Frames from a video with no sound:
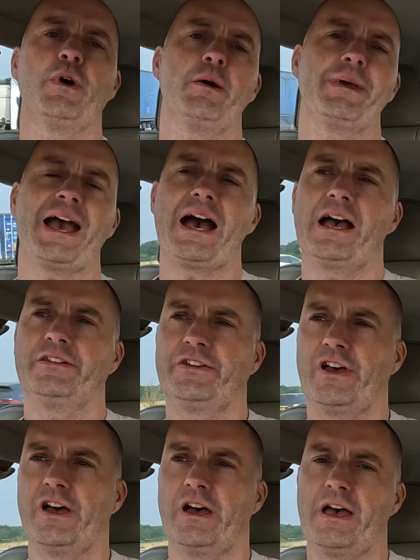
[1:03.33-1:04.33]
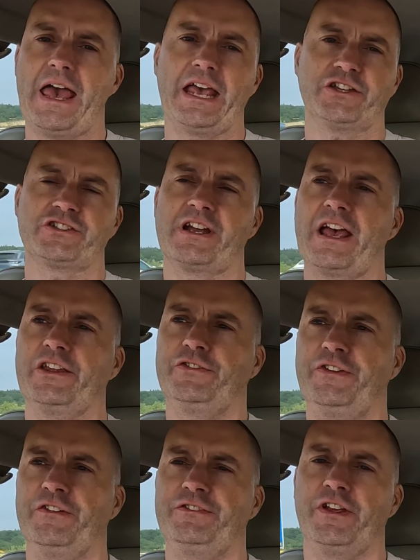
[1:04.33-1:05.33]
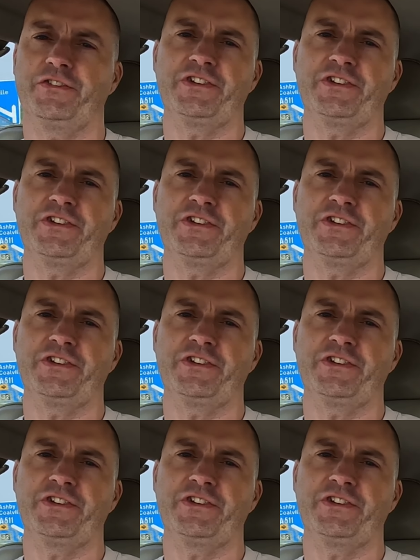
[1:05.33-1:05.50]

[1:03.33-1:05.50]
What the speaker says: where we had XJS 50th